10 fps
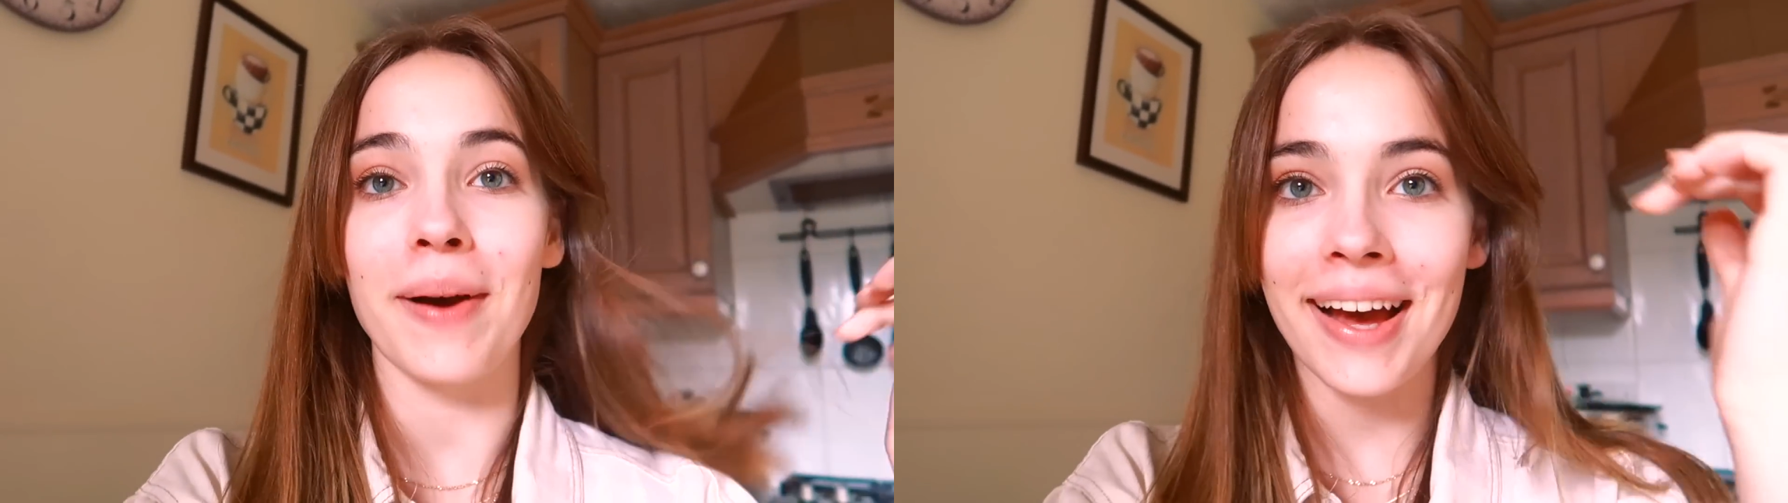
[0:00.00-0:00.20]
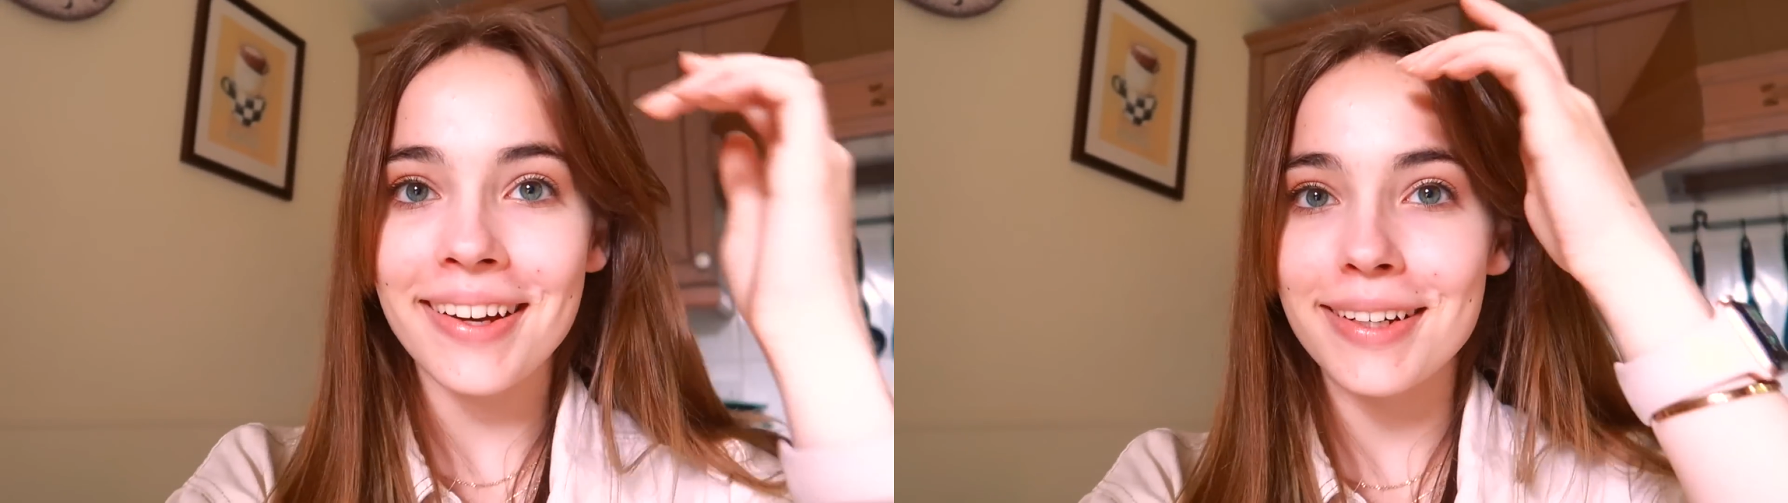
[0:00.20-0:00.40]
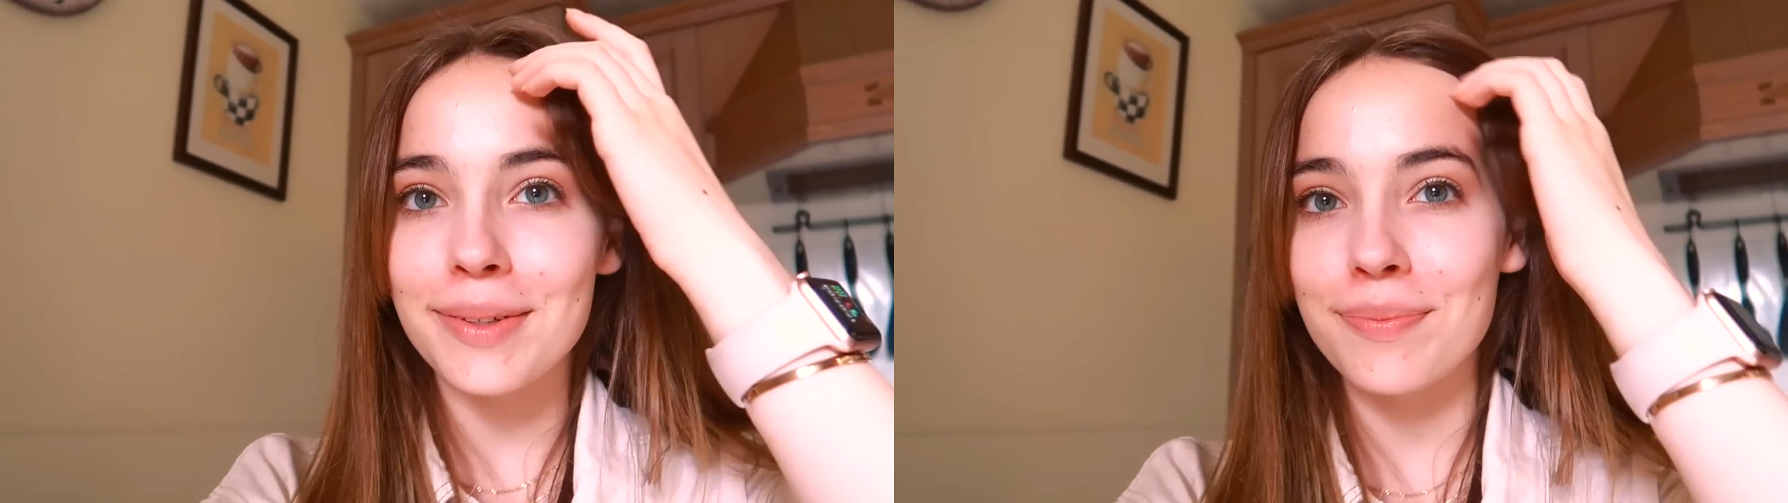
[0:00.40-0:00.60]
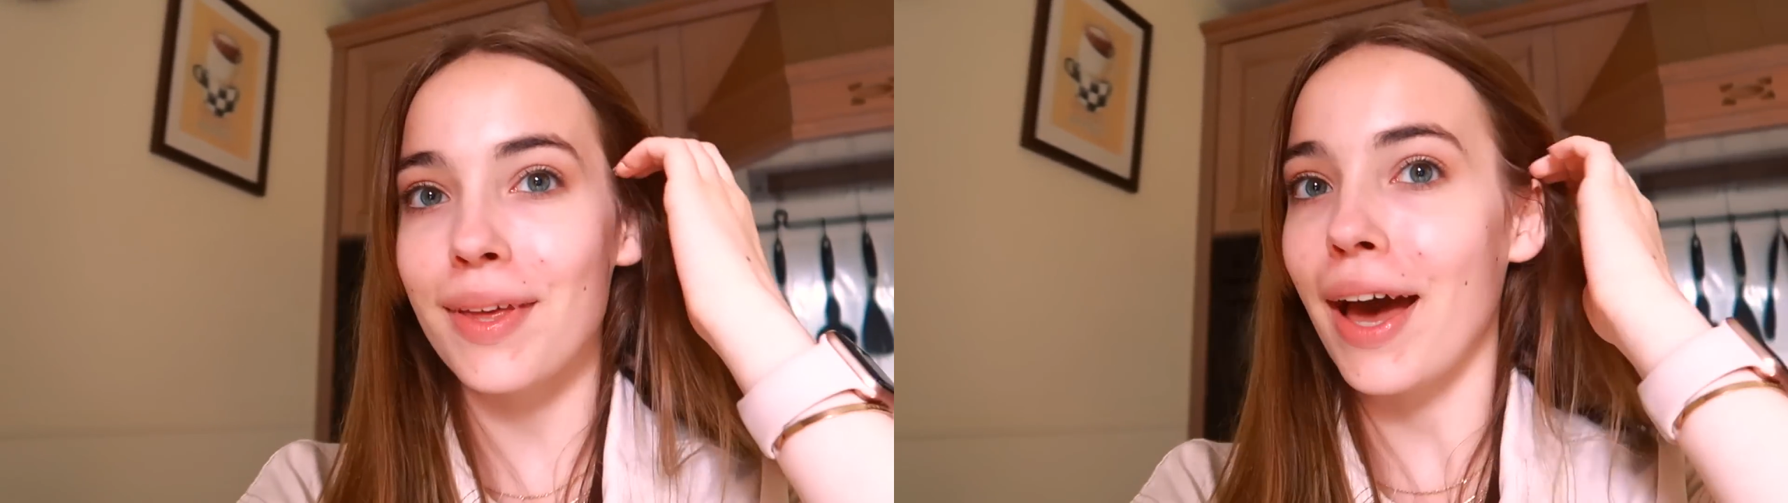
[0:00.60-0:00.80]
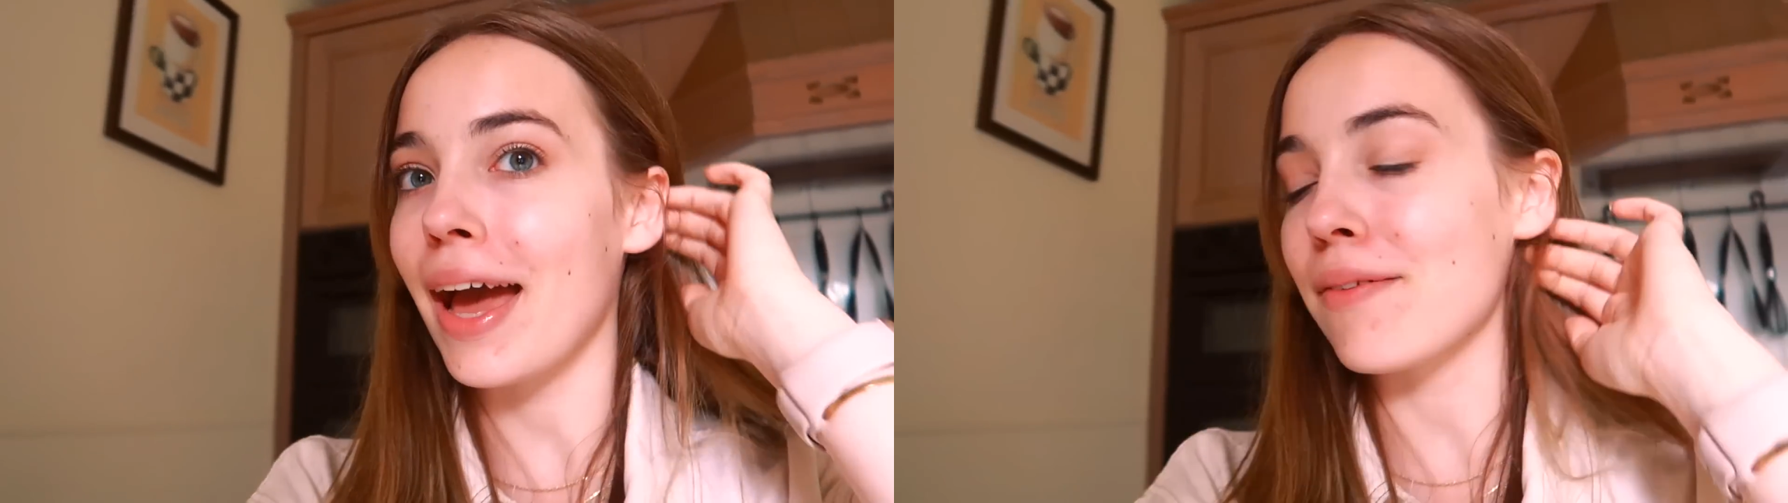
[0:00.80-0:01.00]
back.
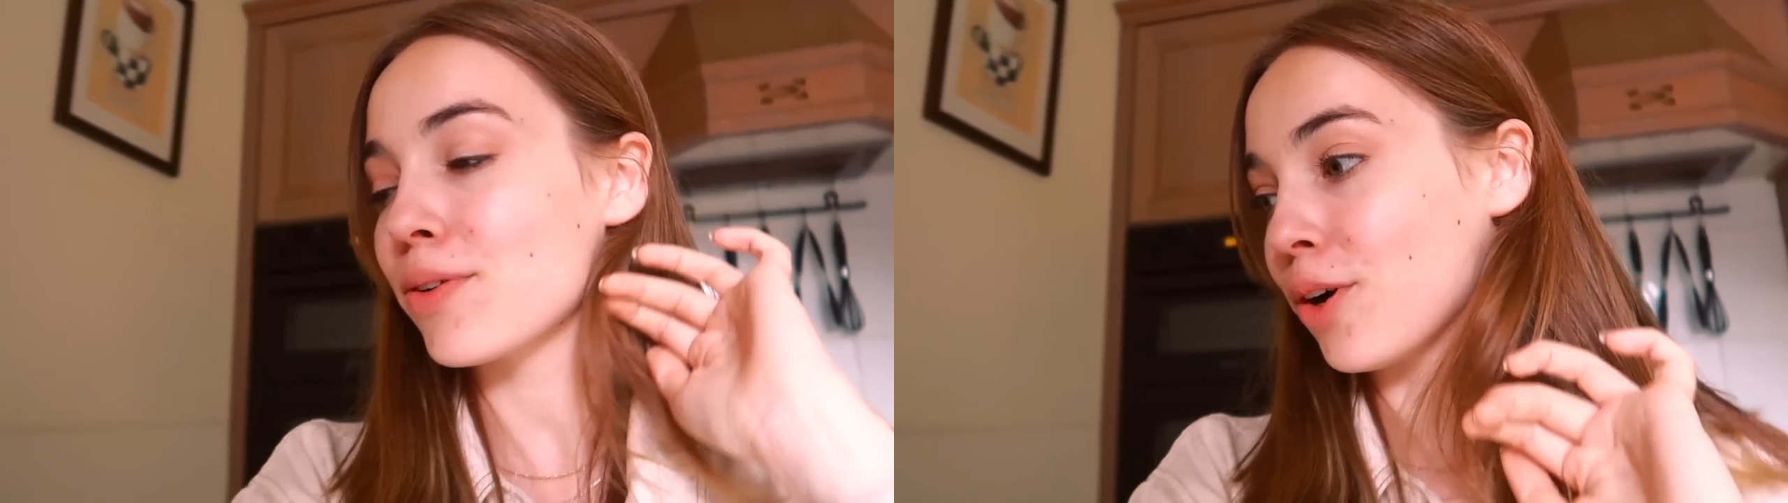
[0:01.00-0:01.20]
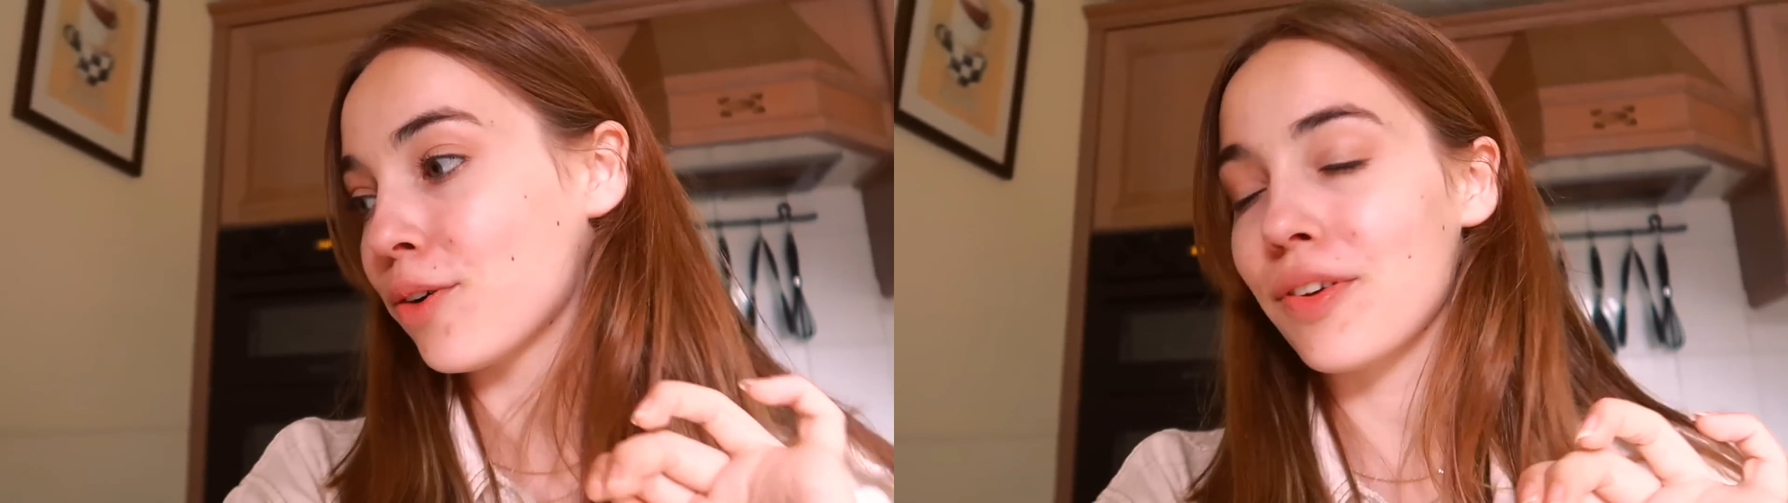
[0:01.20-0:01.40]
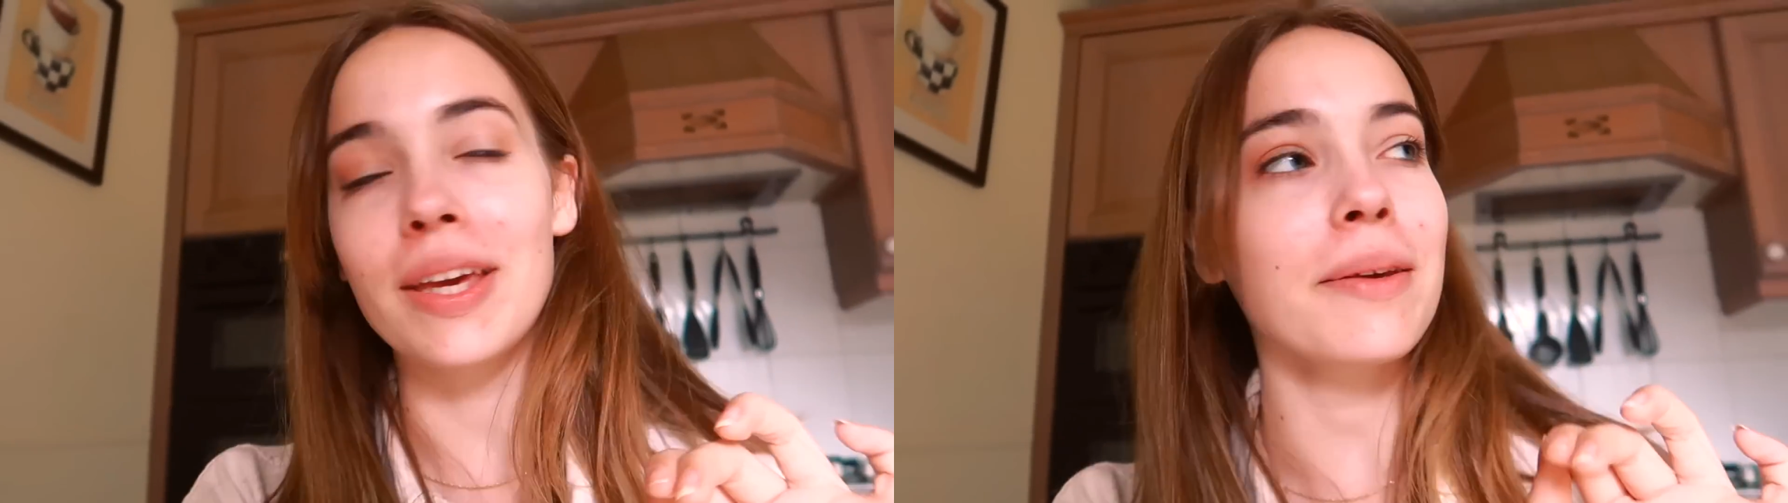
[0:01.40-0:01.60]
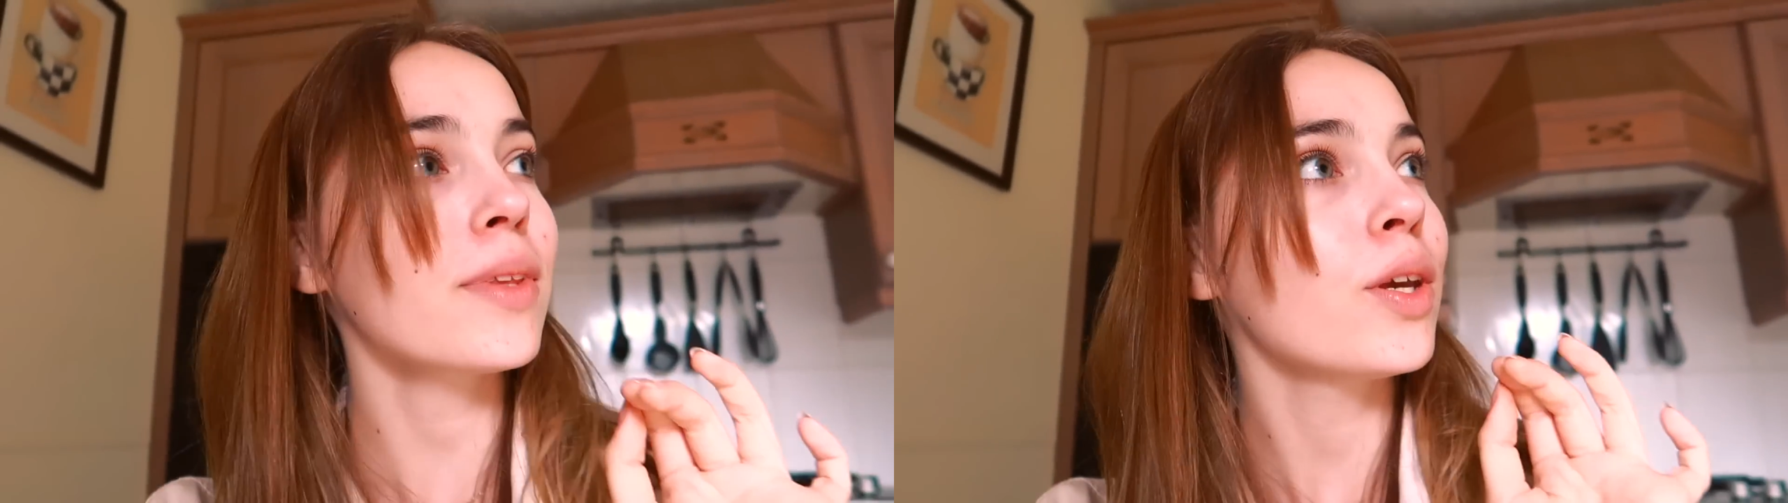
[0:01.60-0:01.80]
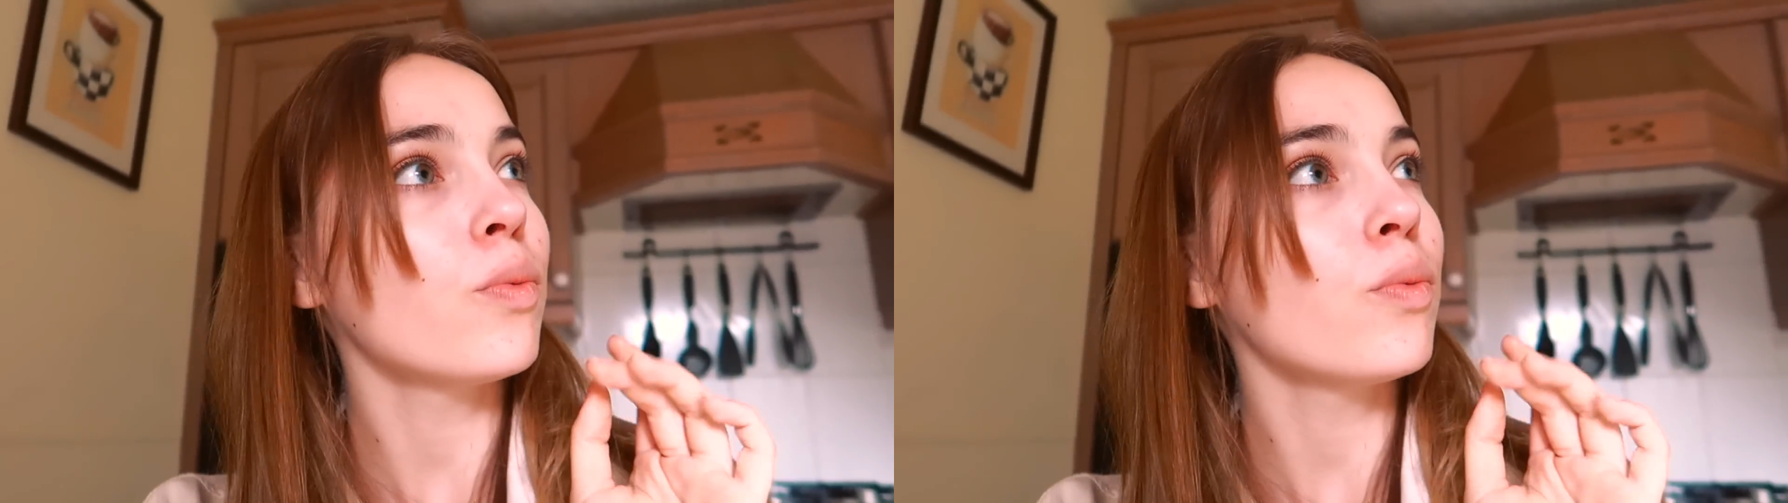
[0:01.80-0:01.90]
I have a coffee.